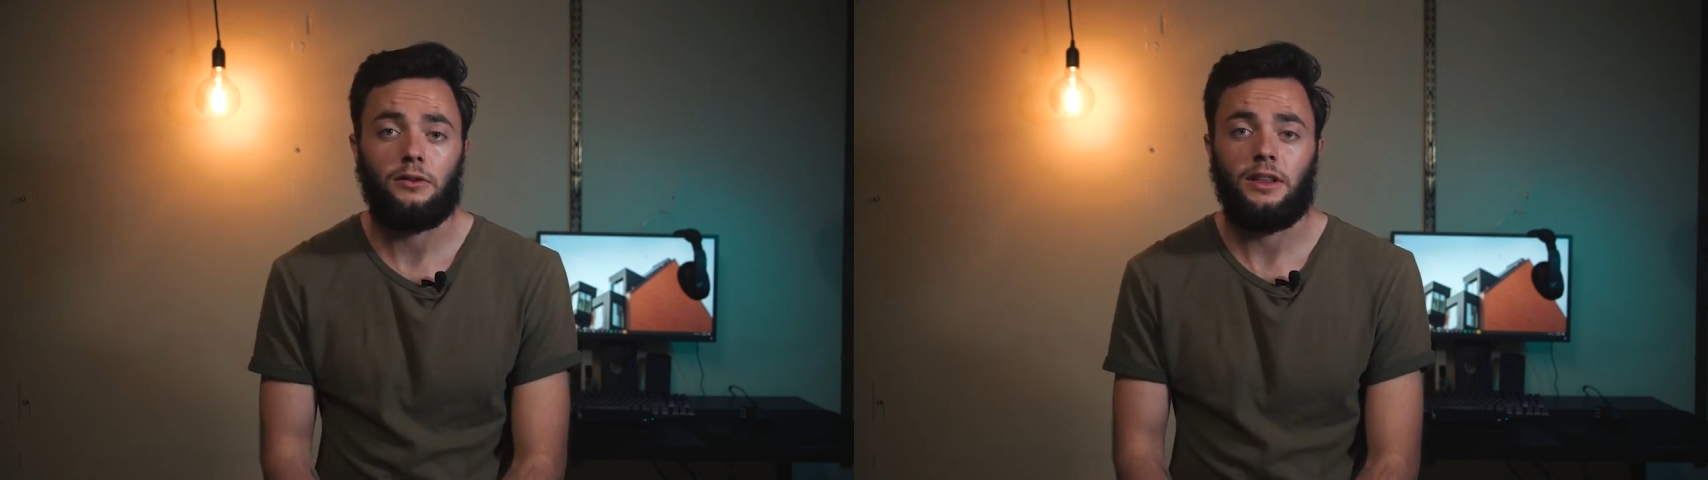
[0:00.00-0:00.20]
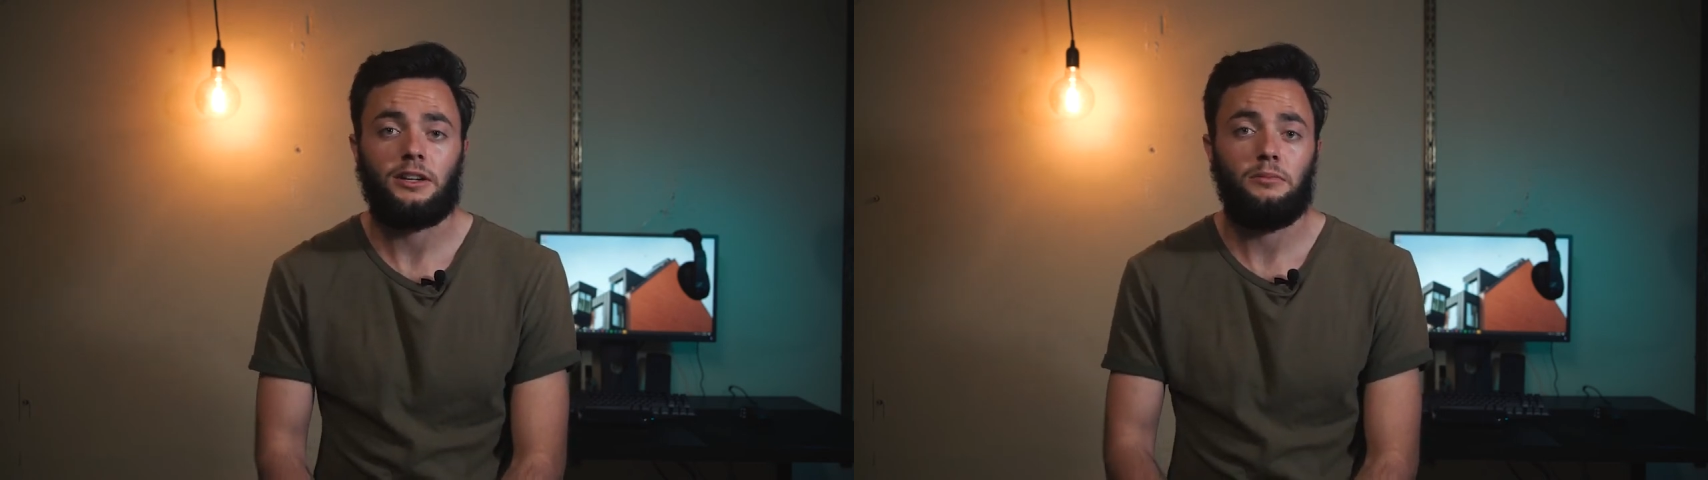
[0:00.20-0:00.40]

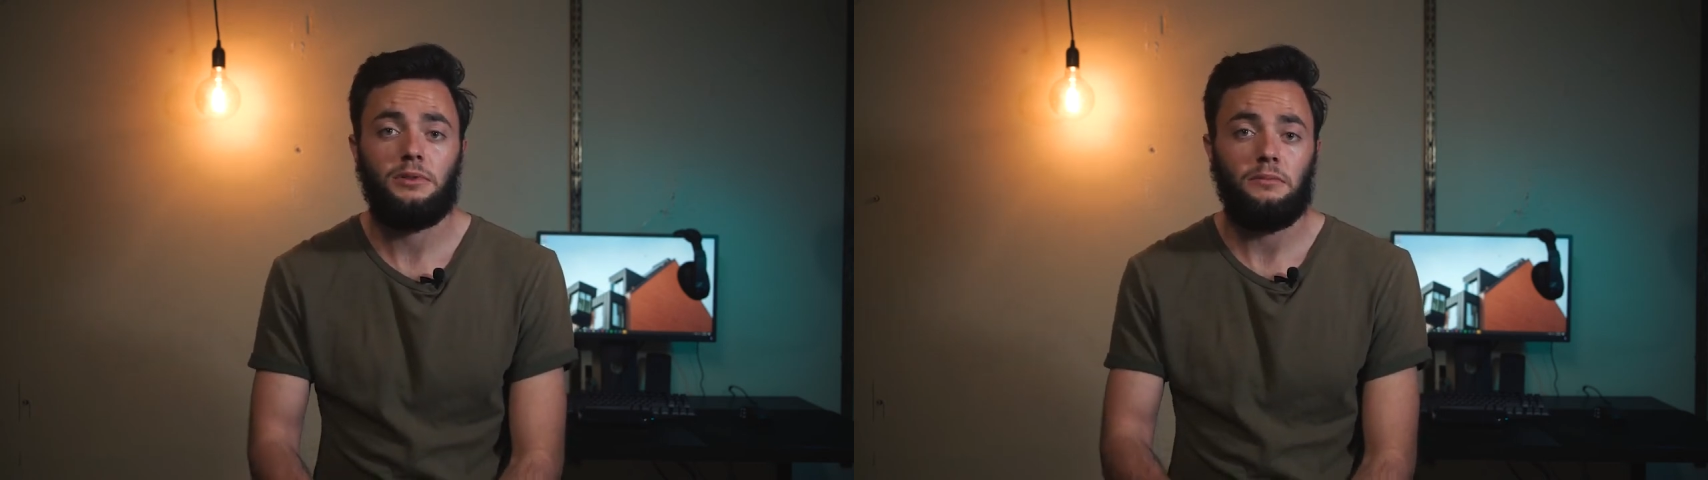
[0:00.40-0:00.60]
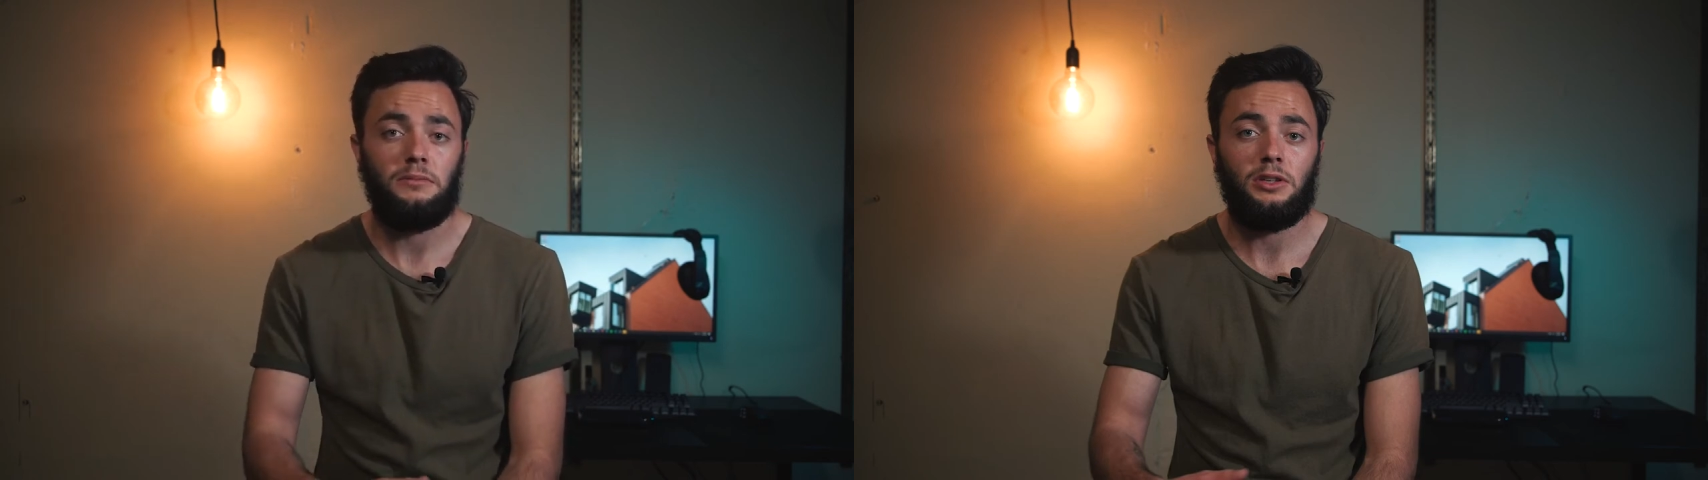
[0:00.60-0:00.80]
or that could
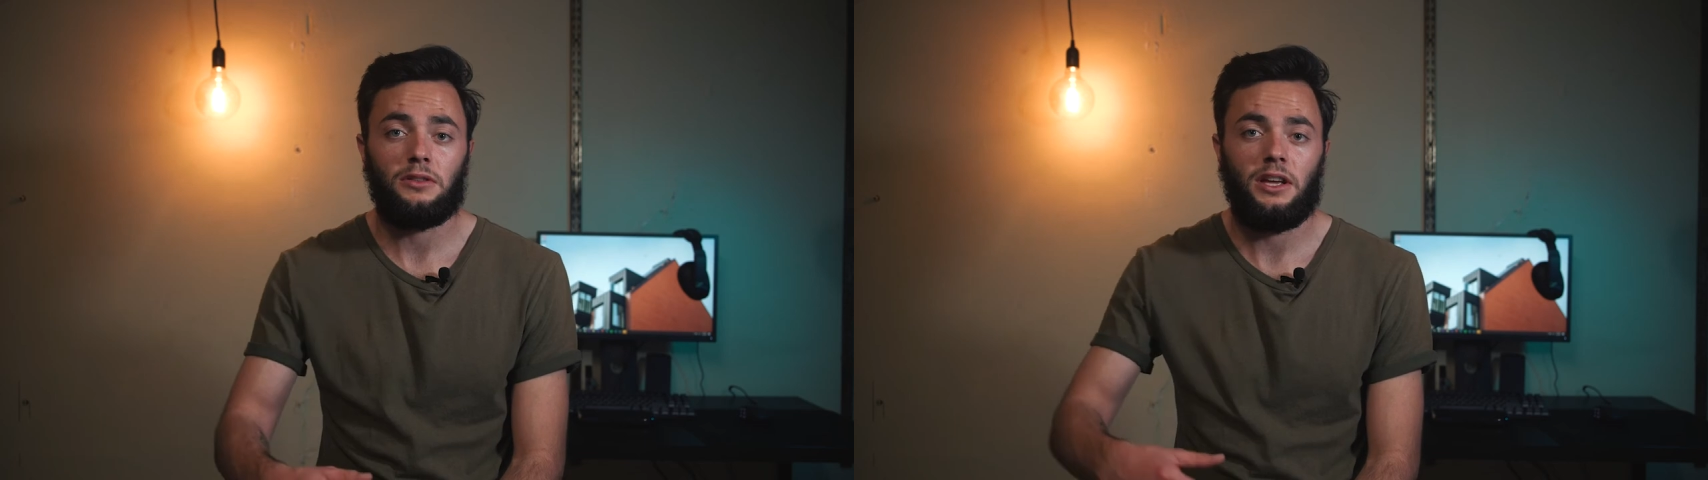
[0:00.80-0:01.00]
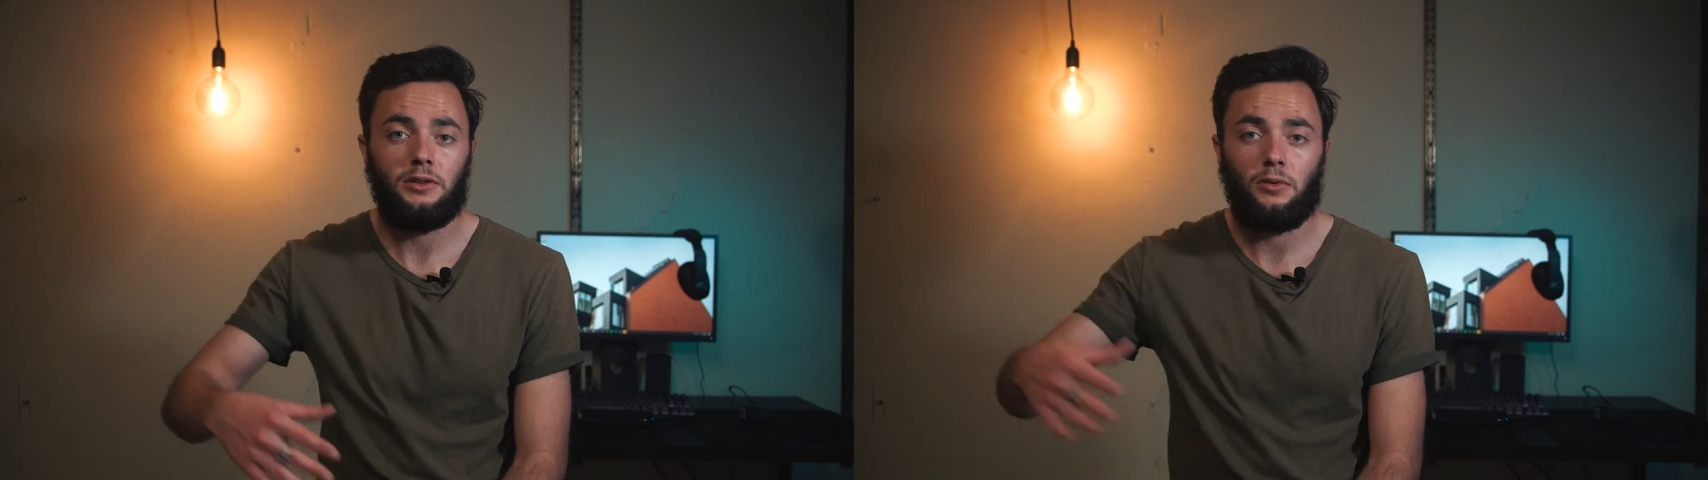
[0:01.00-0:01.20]
be a meal
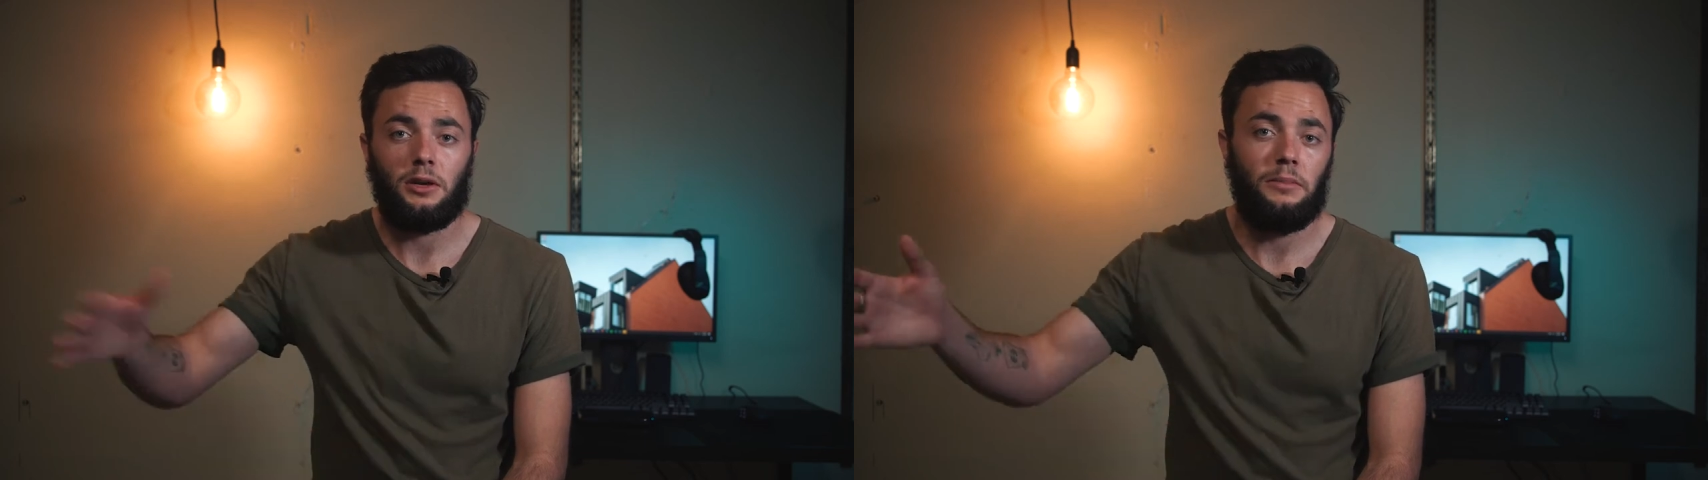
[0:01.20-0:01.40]
that you want to